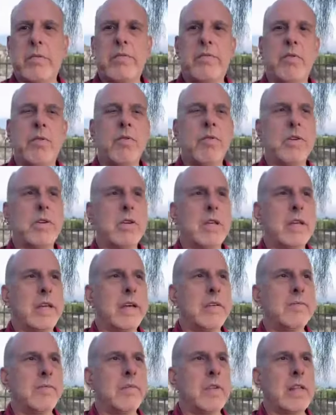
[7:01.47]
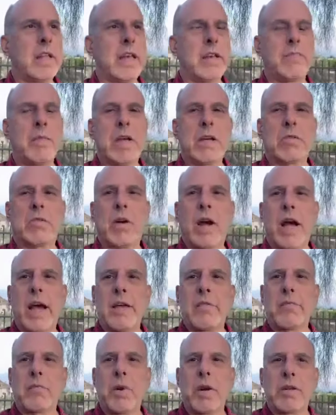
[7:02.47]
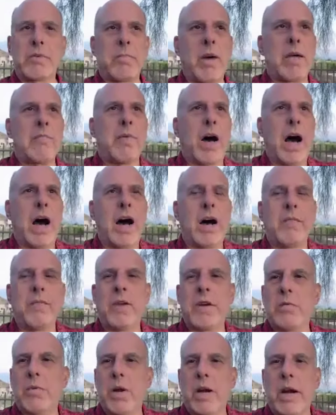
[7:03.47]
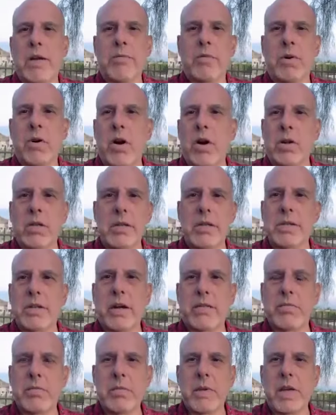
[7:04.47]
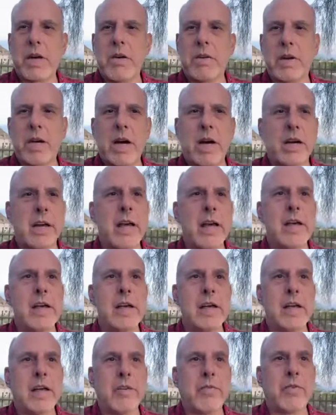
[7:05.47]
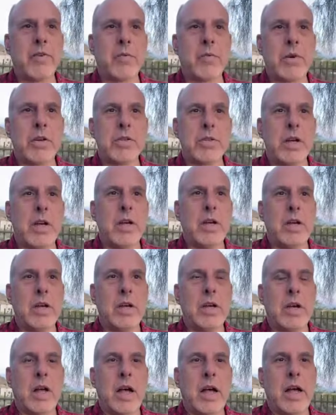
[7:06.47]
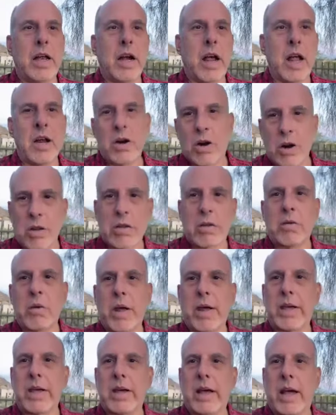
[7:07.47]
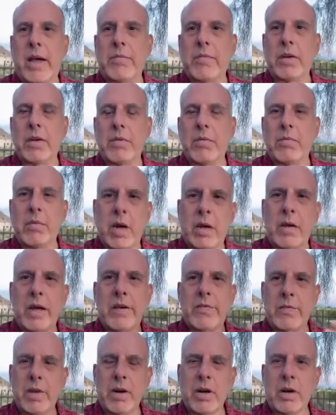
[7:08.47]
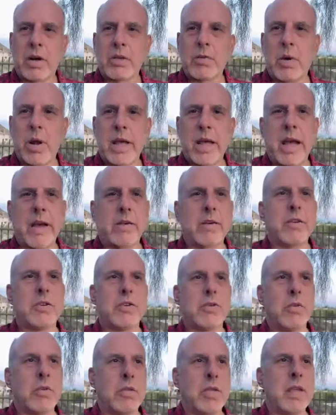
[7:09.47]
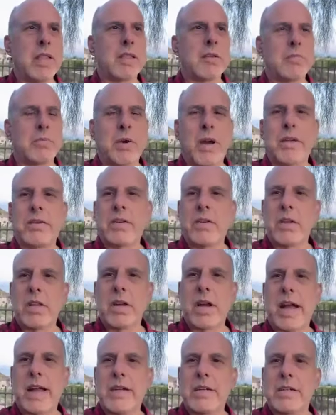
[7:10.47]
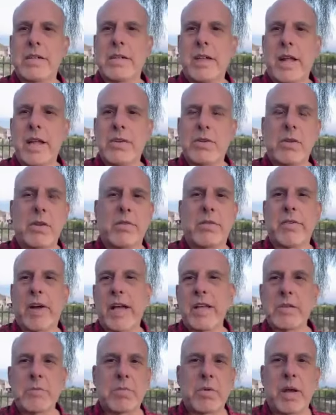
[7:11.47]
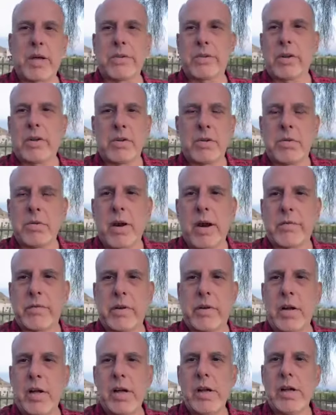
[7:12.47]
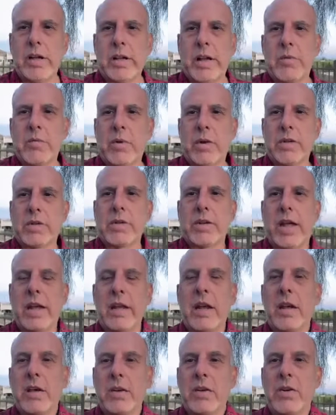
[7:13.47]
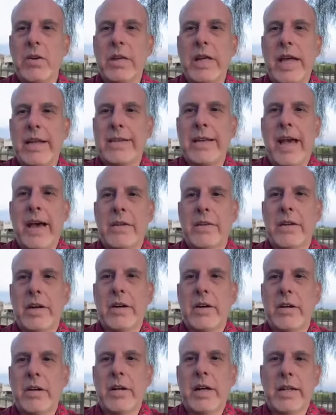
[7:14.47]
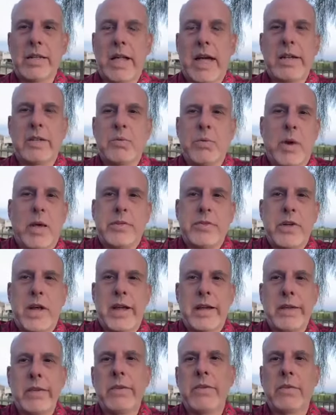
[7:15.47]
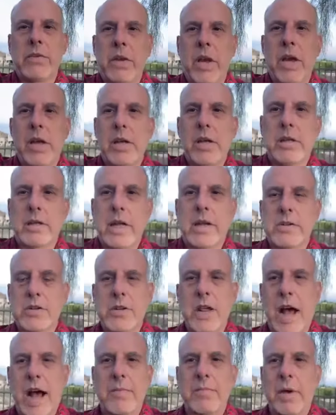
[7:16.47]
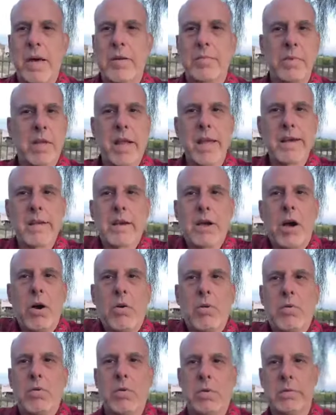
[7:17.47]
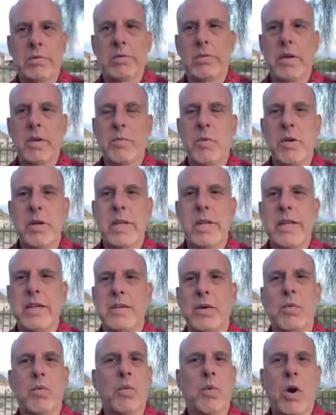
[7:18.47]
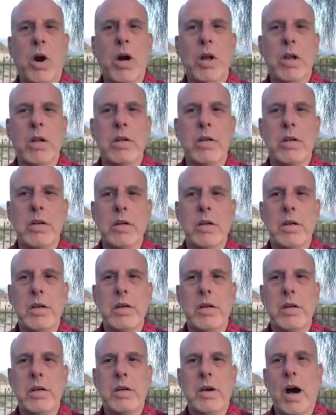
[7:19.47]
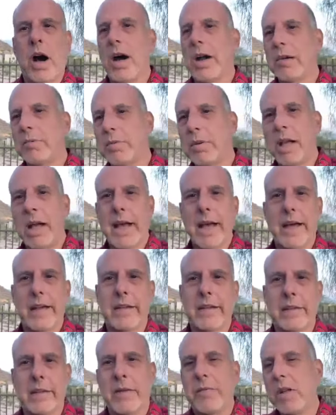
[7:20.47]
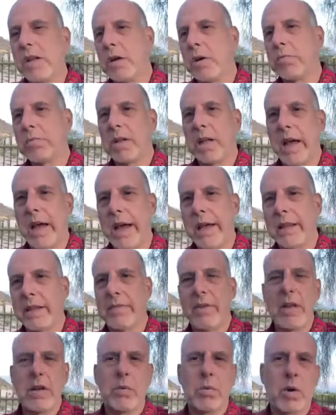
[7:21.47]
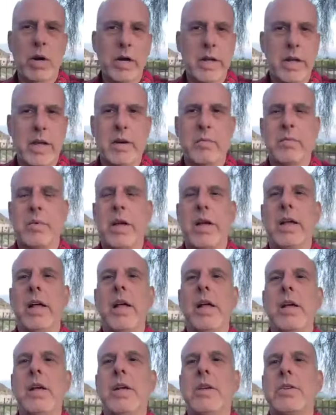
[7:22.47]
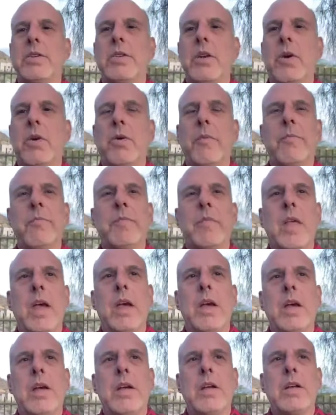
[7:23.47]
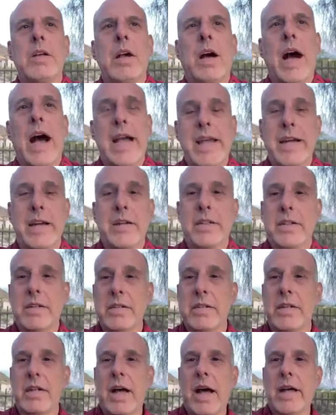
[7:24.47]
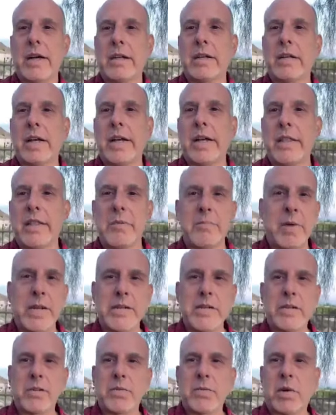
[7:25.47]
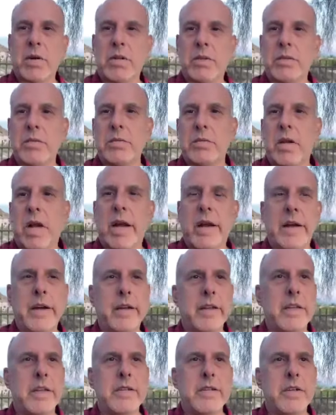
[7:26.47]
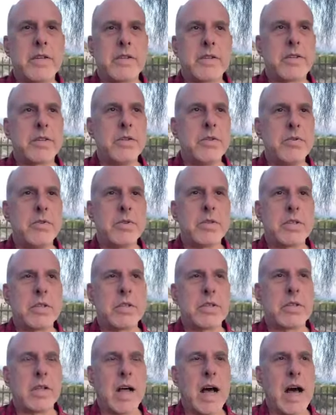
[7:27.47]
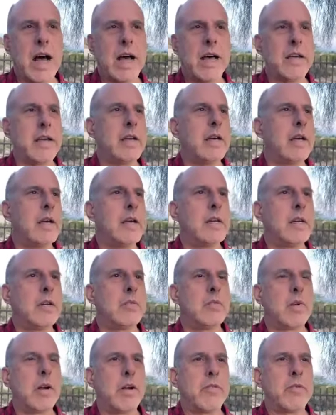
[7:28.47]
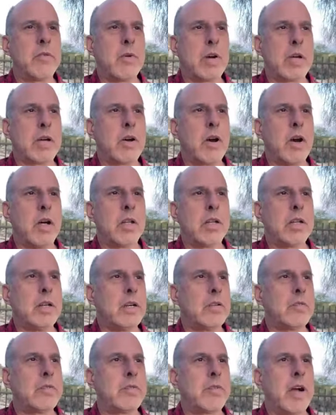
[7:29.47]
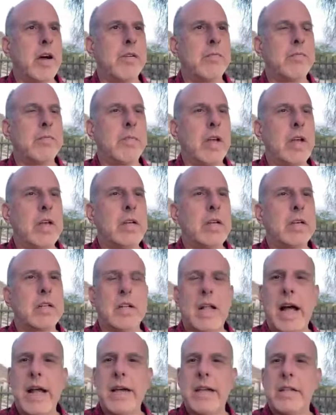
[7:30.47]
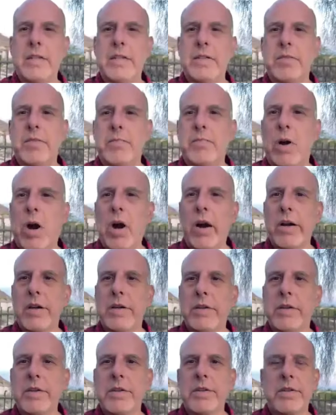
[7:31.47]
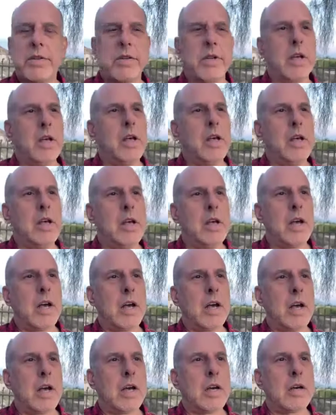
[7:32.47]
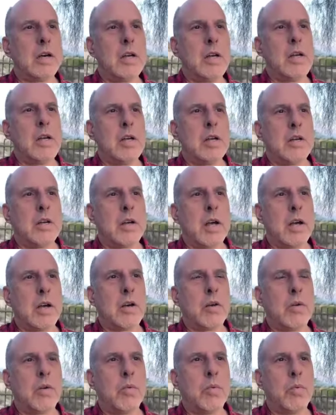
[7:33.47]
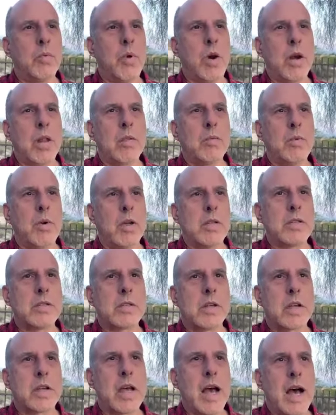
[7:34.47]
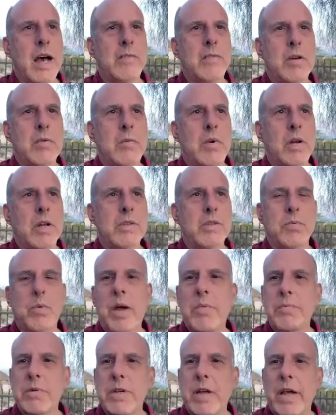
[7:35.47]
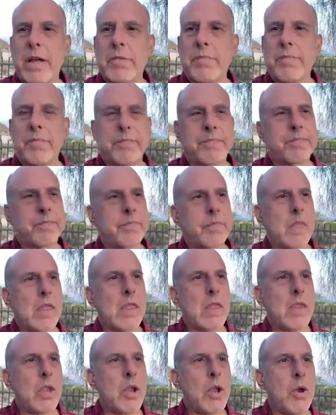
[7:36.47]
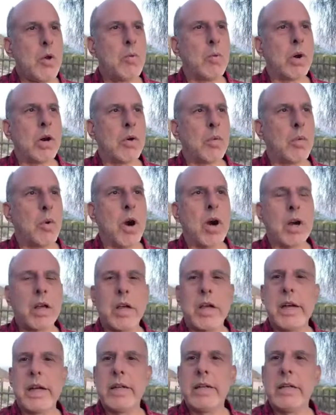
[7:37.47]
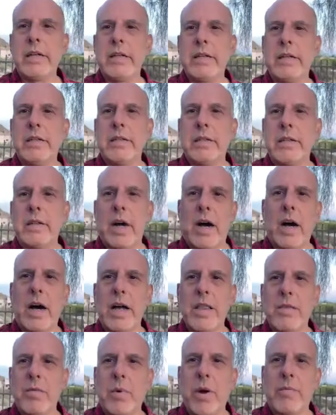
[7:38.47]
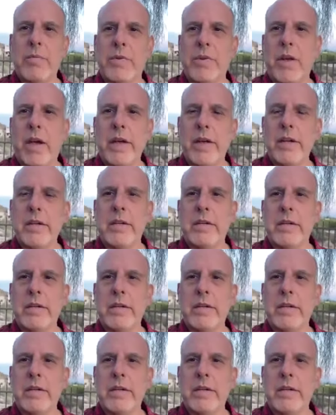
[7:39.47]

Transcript: food you can give them. And they'd be crying, Where's my mom? and whatever. All this stuff would be going on if it was an earthquake had happened. Well, if the earthquake happened, do you think the president of the United States or the vice president or whoever they want to send could get down there in like 12 seconds? They just hop on a plane and go. They wouldn't need to work on a plan. There'd be no plan, there'd be no working on a plan. So I hear this a lot in the business world. I hear this excuse, this lie, whatever you want to call it, from clients, from partners. Uh, uh, one of the ones, a common one, is a website we're working on the website.